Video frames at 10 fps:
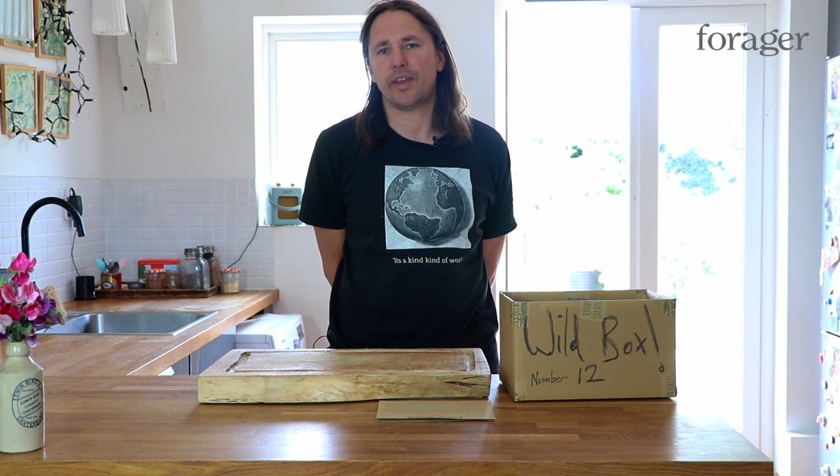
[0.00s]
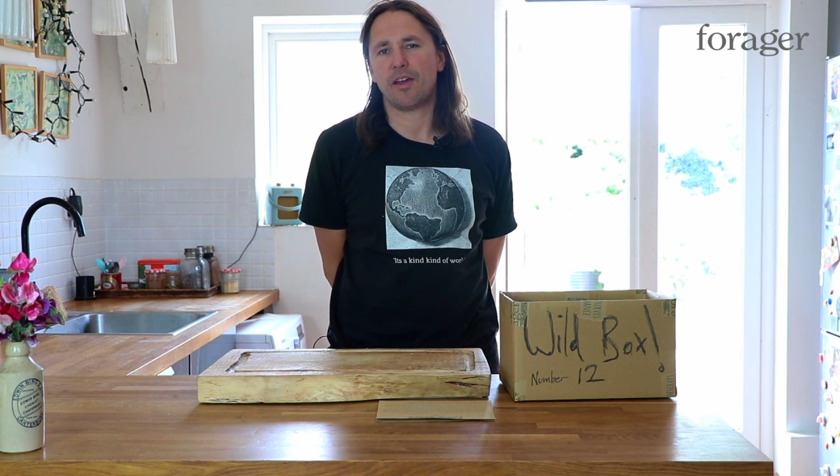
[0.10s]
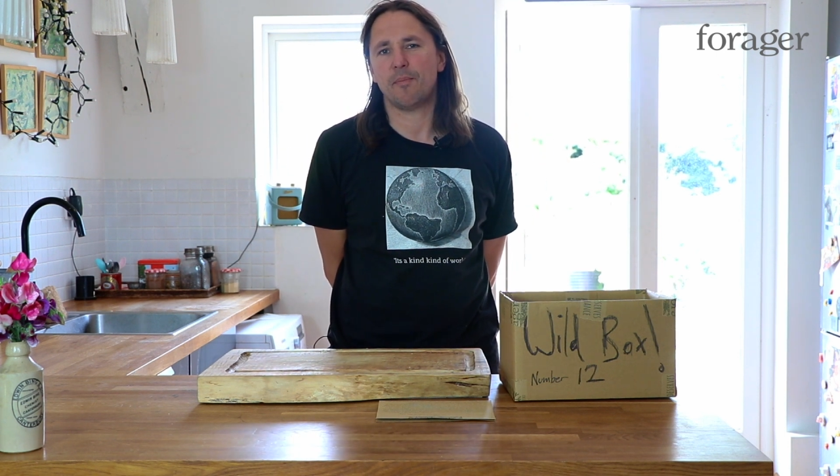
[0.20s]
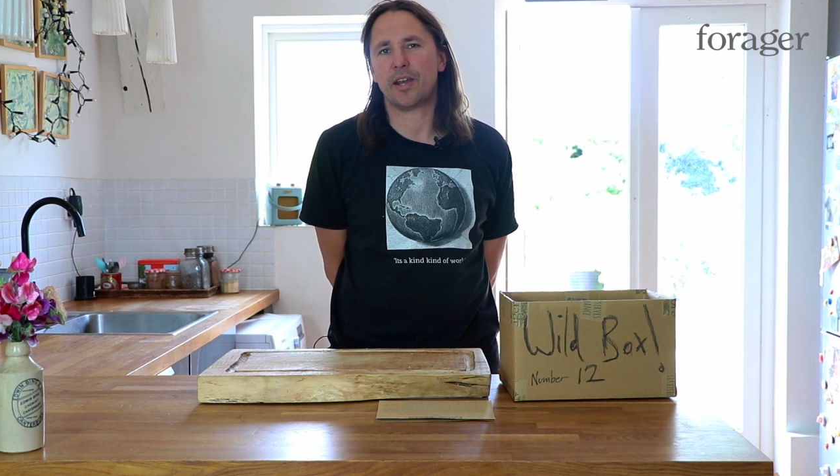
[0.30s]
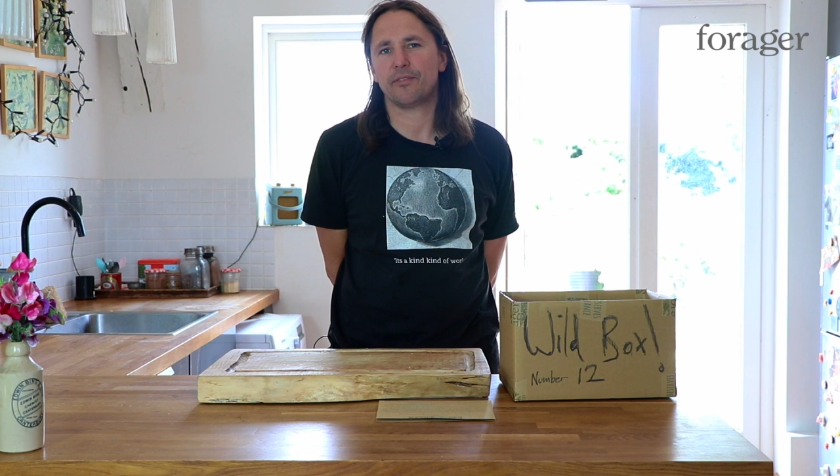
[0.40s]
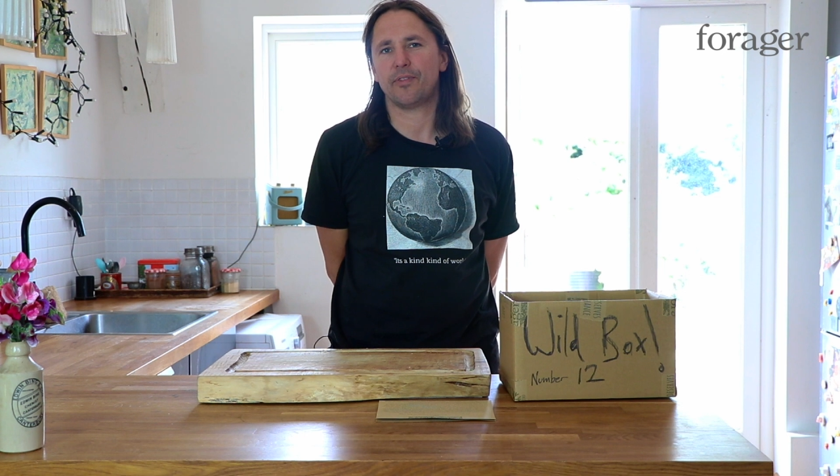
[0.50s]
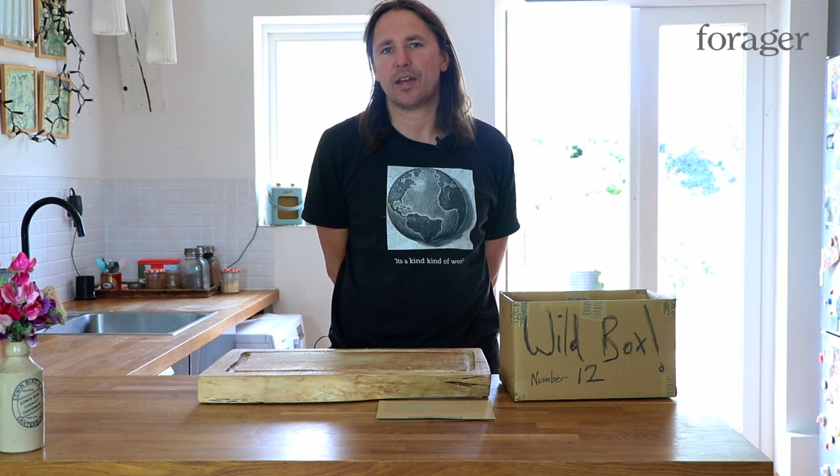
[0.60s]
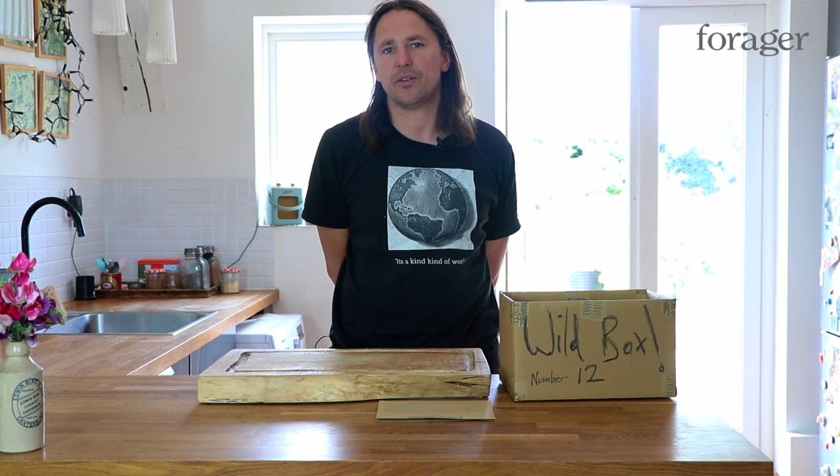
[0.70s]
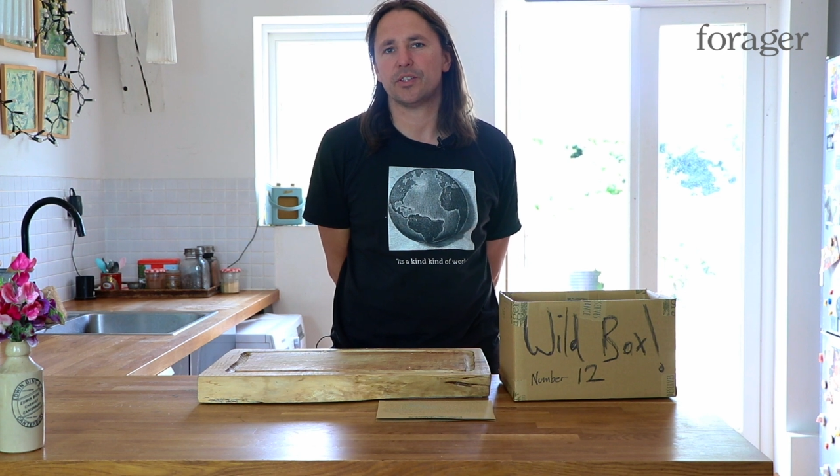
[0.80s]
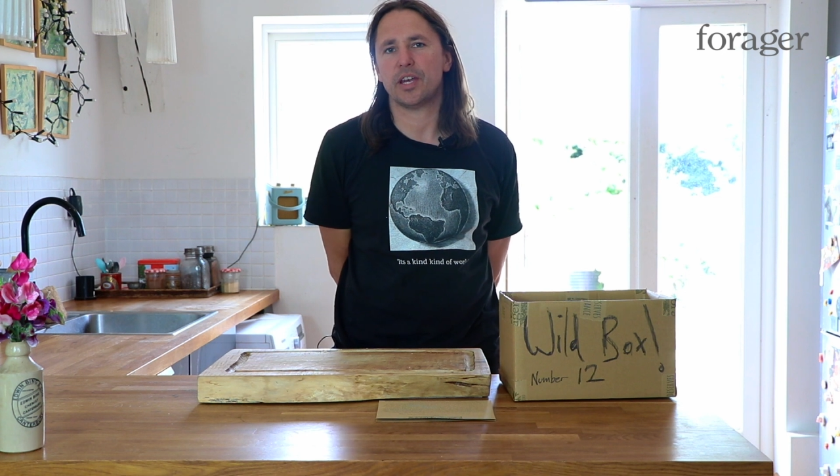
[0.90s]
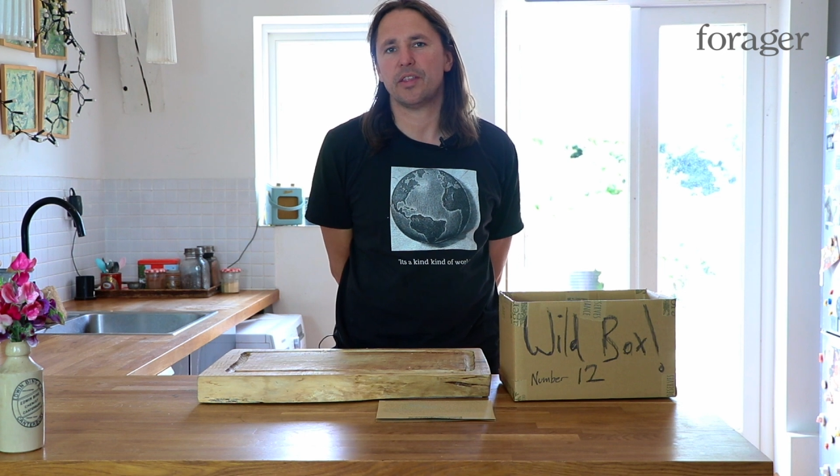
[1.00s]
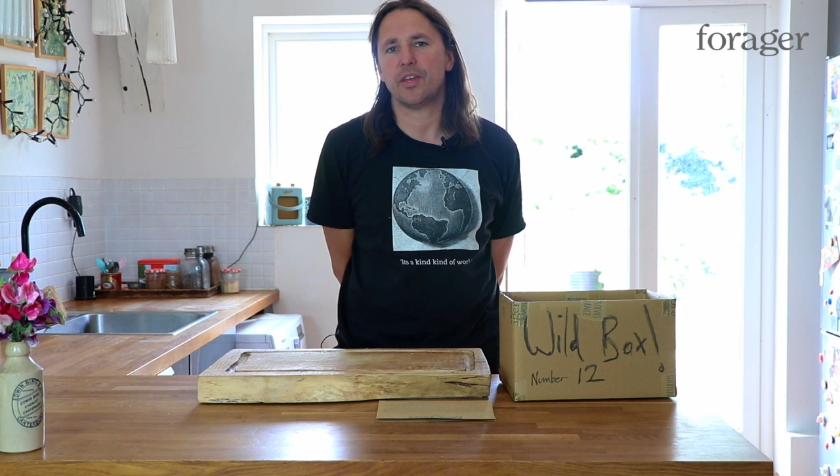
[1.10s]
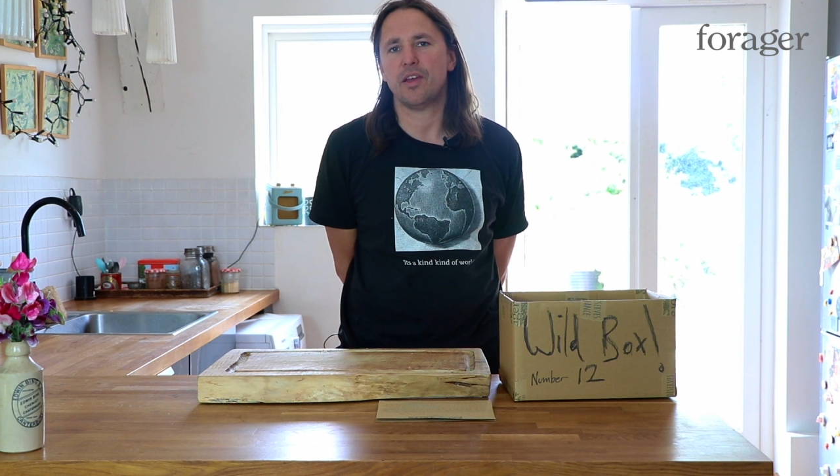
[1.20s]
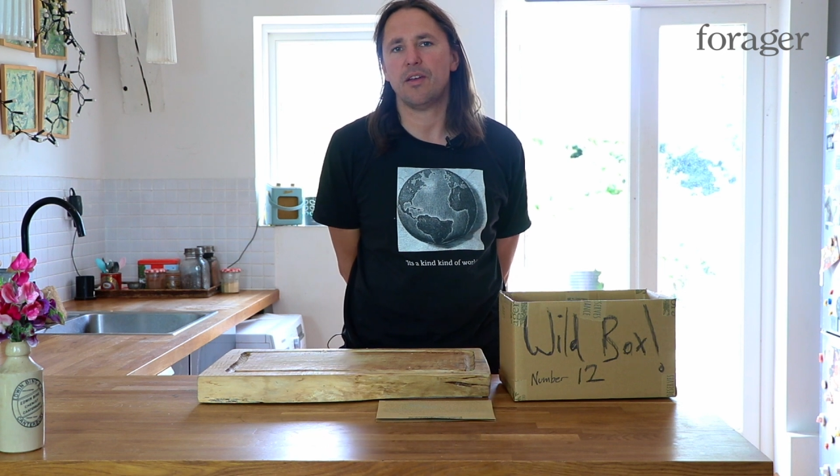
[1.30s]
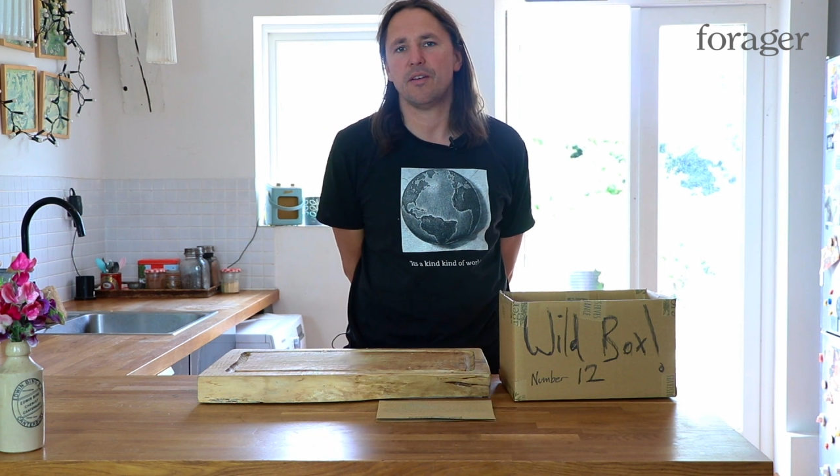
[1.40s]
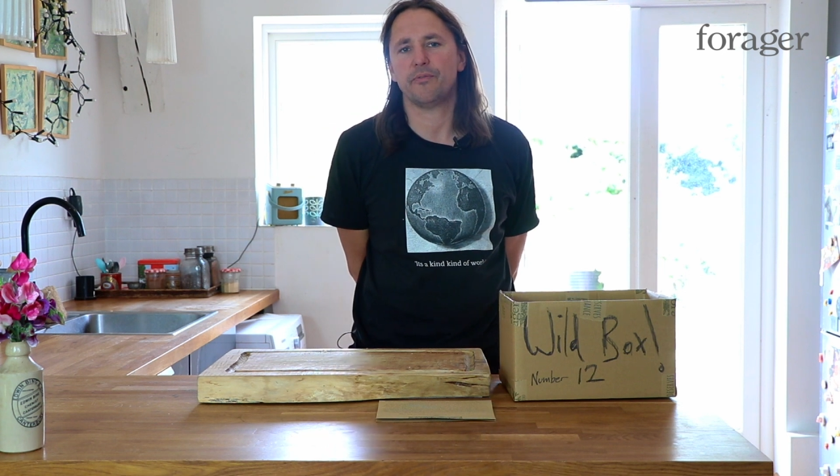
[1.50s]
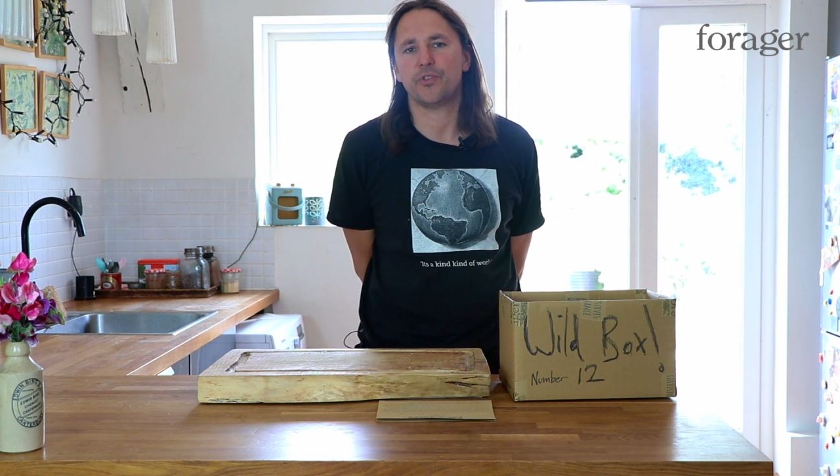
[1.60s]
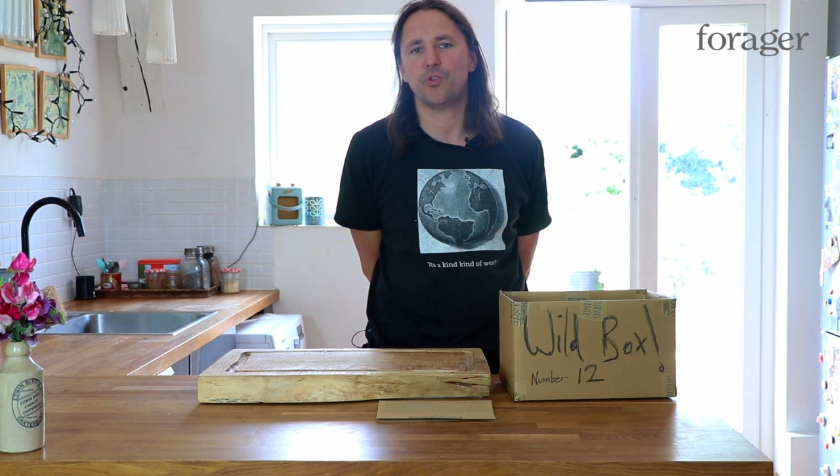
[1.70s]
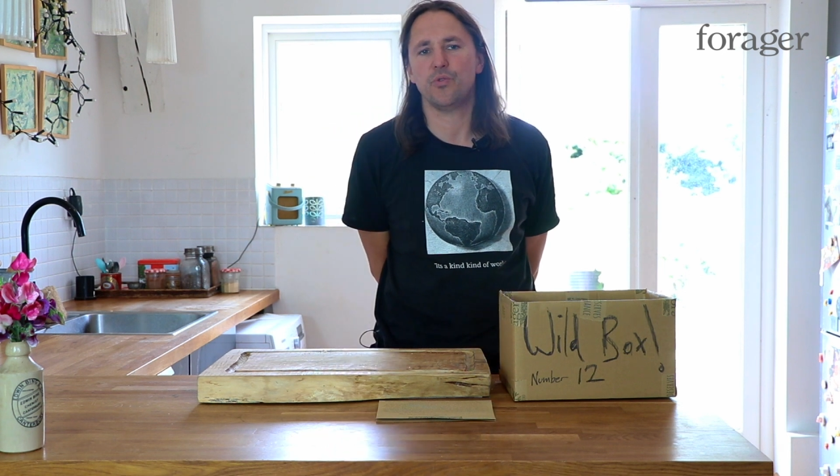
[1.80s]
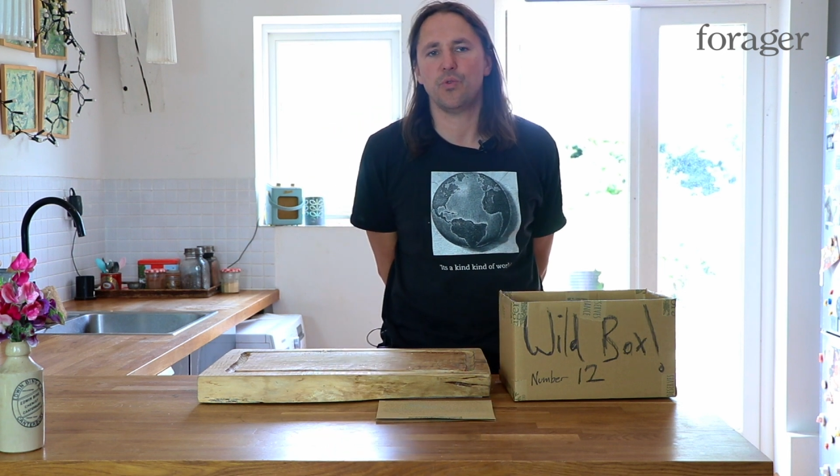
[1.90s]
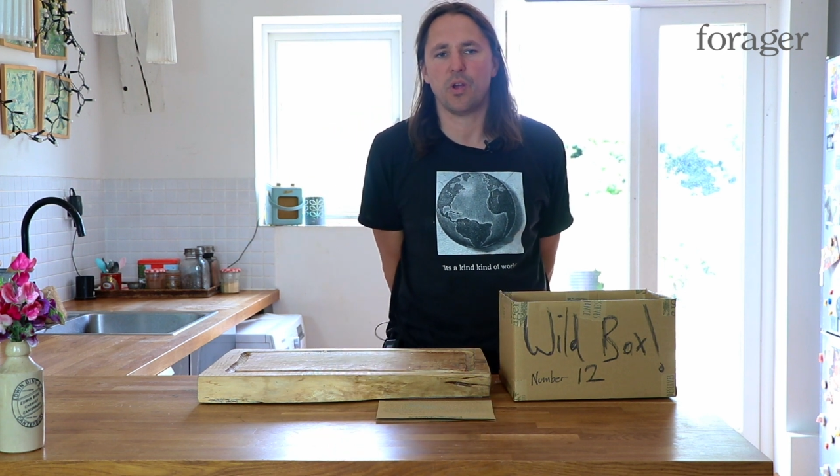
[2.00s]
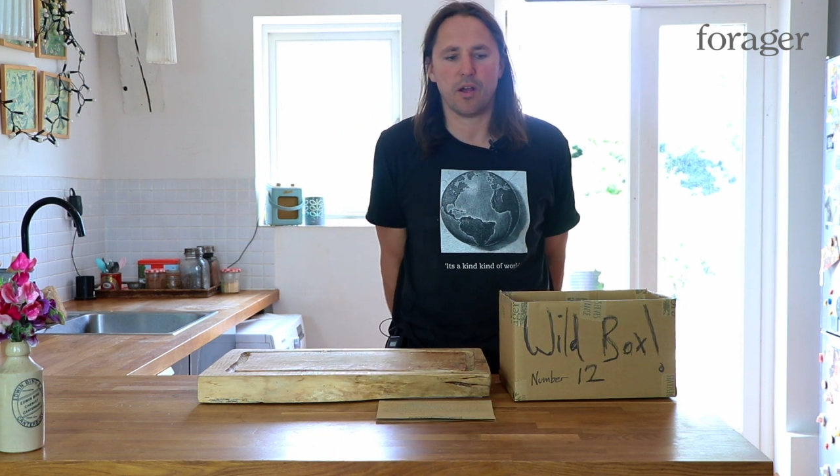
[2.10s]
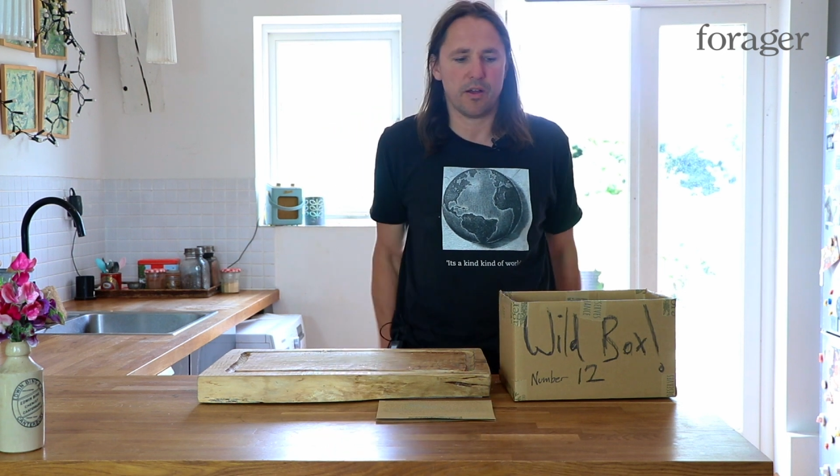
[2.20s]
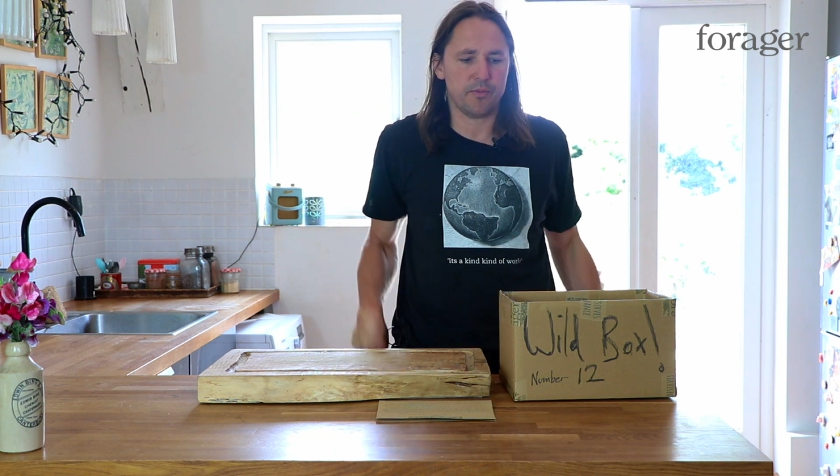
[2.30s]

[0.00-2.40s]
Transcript: and aromatic flowers out there, a few